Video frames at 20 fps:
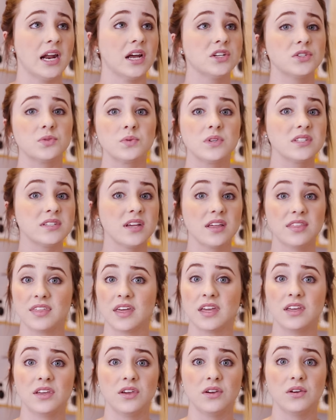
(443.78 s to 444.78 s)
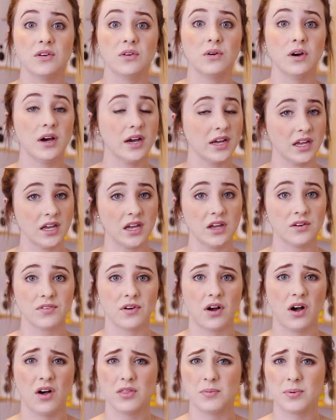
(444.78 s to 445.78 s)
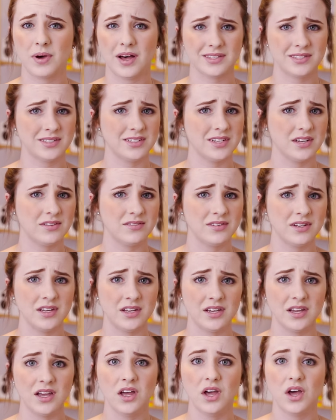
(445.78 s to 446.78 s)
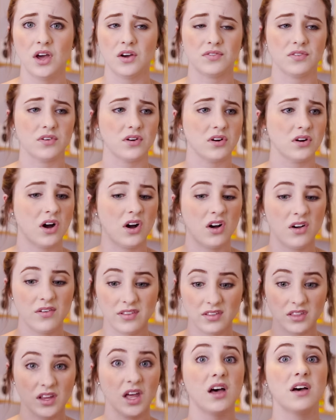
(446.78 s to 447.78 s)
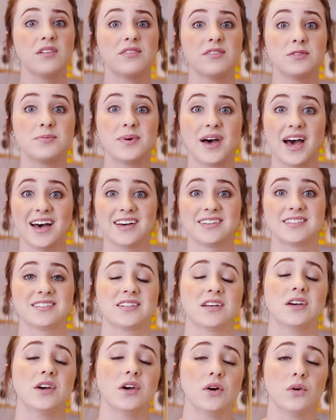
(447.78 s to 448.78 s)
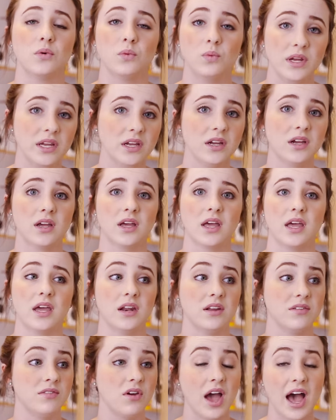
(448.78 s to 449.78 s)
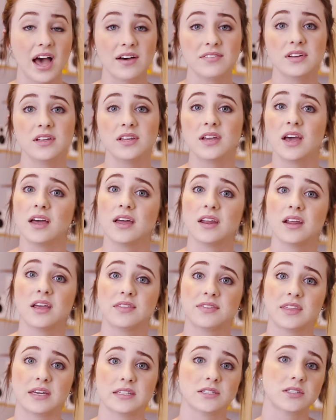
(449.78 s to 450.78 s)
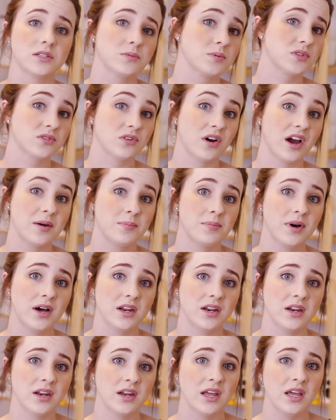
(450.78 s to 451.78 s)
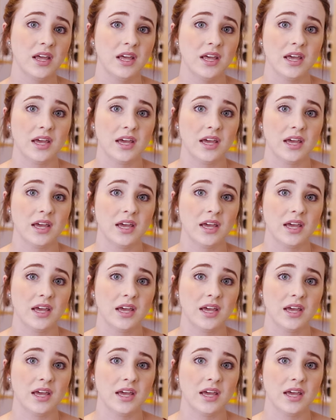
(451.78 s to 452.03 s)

And I just want to say thank you again for all the positivity, for all the love in the past week. And if you haven't yet, hit that subscribe button.